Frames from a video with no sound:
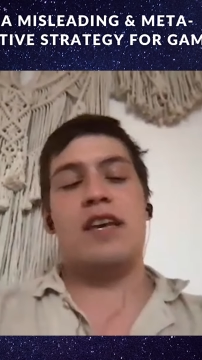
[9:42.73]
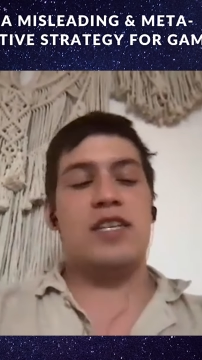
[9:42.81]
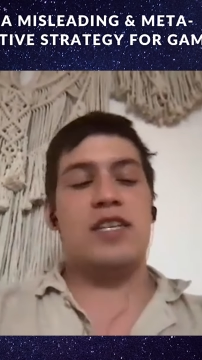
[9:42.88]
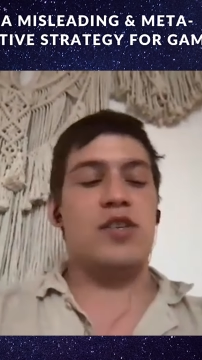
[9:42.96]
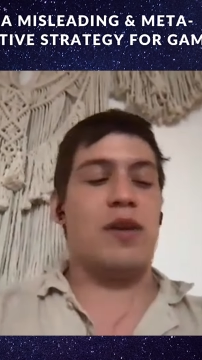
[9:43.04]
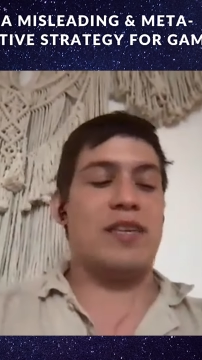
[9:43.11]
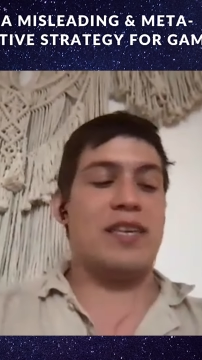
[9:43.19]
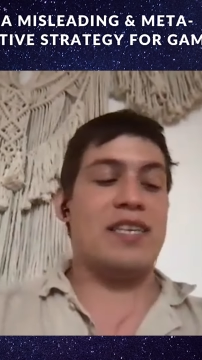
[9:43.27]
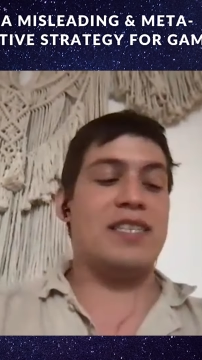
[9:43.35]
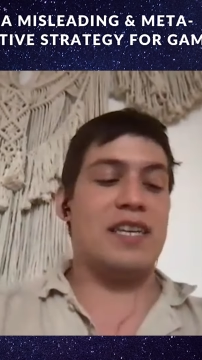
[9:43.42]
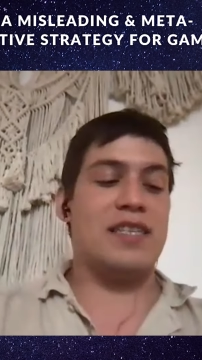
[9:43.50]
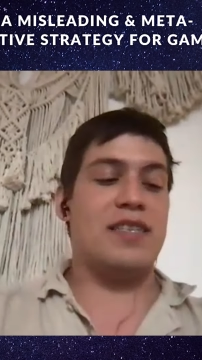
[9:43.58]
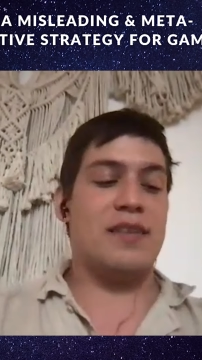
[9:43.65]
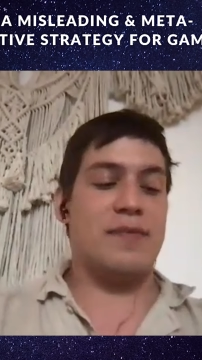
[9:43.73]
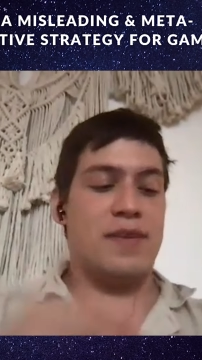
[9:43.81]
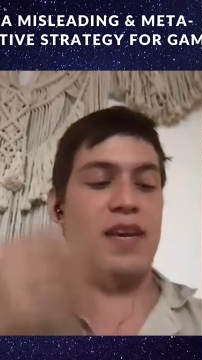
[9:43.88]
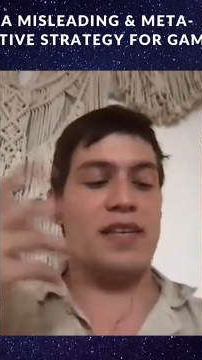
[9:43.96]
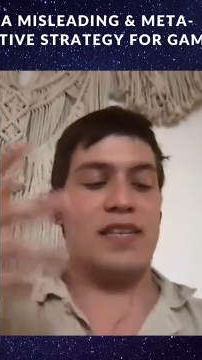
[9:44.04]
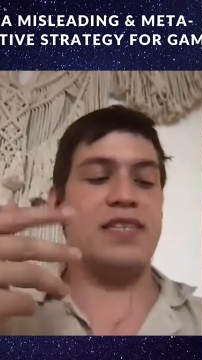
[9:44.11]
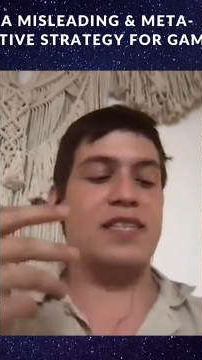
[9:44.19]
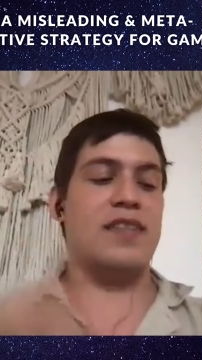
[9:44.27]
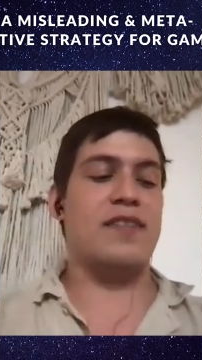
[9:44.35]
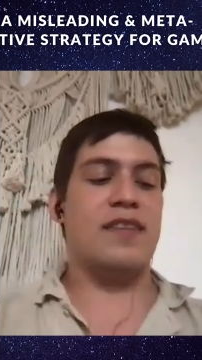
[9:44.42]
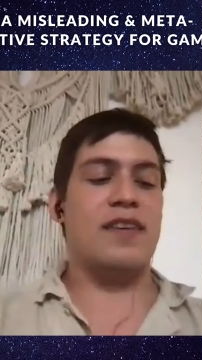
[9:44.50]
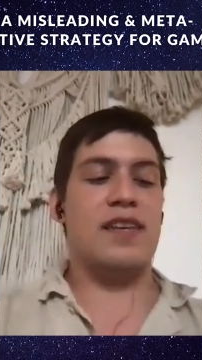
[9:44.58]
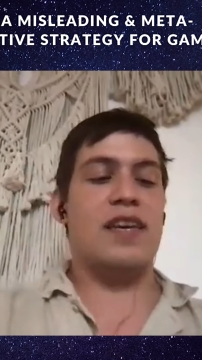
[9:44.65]
So as I said,
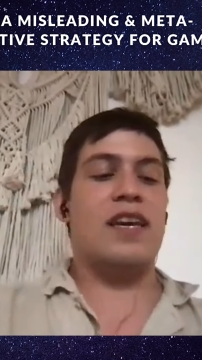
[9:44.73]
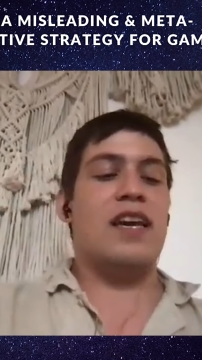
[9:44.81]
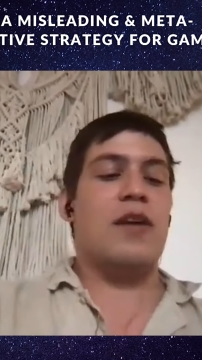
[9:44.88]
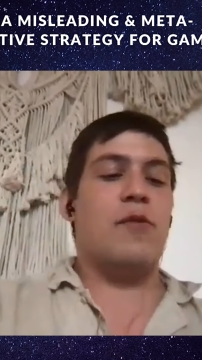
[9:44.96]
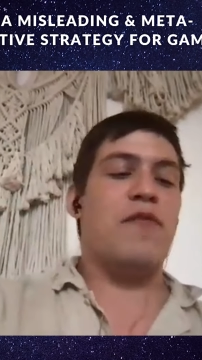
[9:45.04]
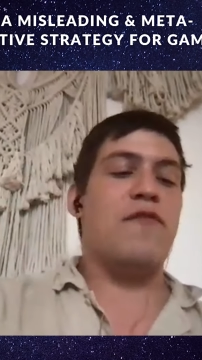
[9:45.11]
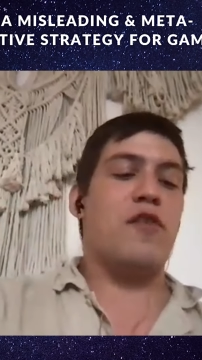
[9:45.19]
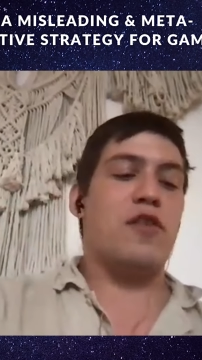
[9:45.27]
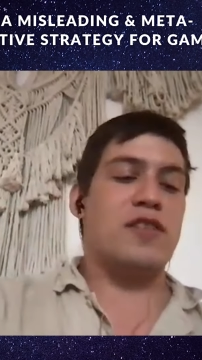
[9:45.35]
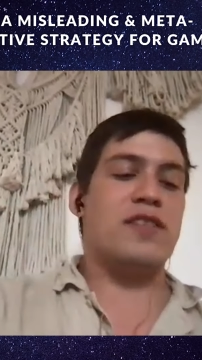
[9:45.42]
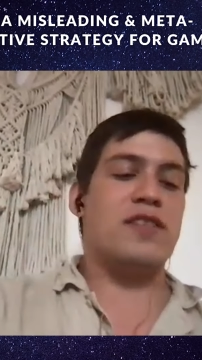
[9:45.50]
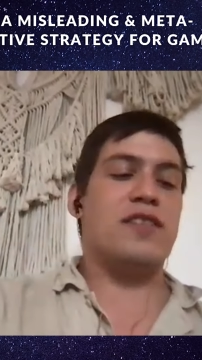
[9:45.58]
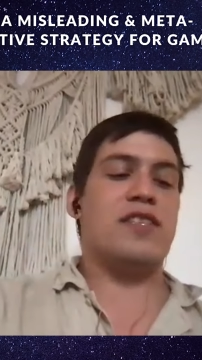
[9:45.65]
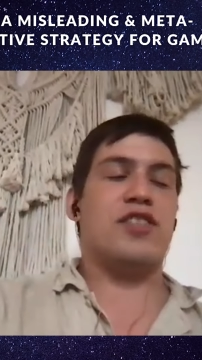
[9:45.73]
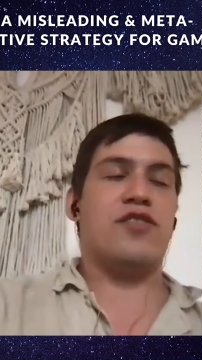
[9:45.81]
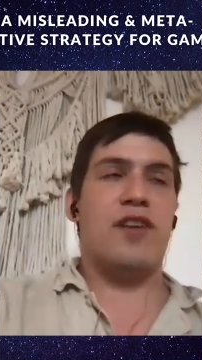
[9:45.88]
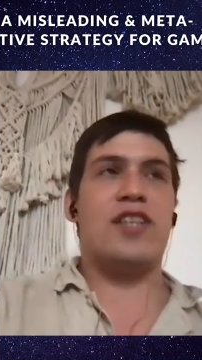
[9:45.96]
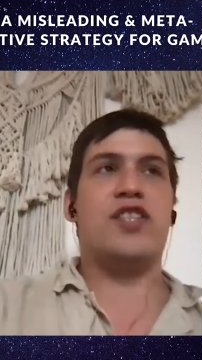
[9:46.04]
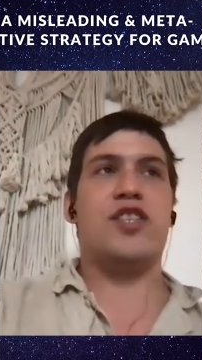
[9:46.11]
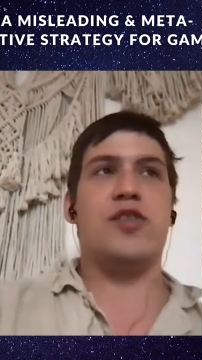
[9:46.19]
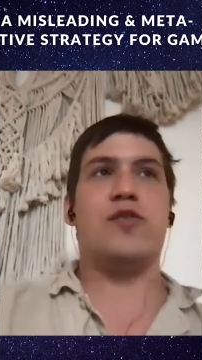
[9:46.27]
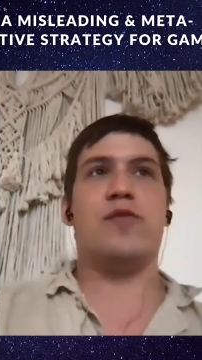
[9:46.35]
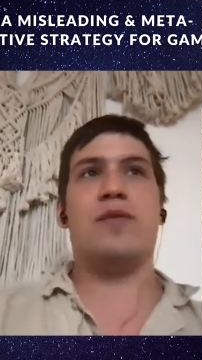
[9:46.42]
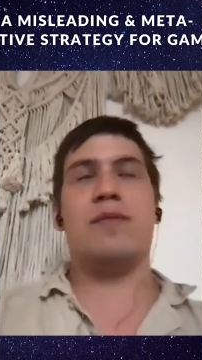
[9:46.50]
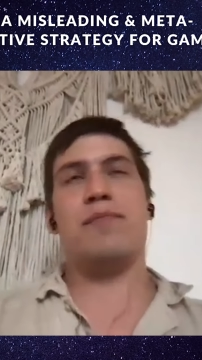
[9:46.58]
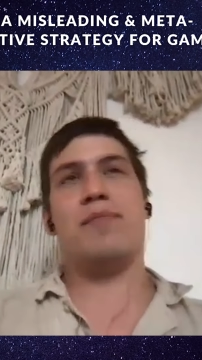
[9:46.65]
we first try to
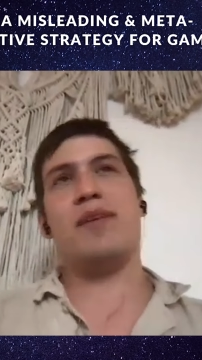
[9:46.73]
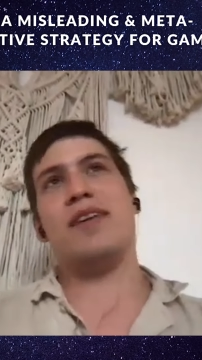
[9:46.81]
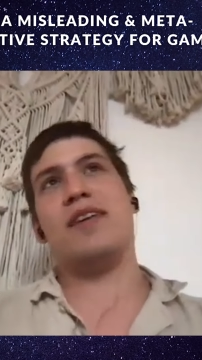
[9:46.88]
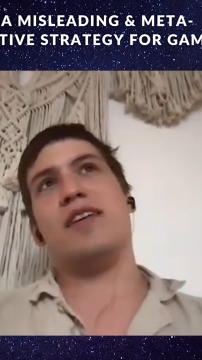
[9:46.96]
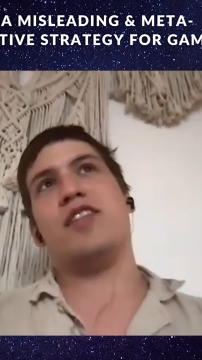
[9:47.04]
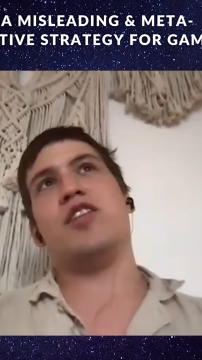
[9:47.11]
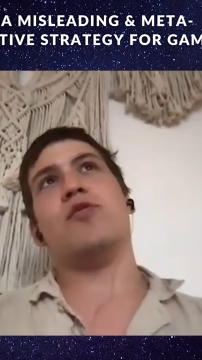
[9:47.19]
be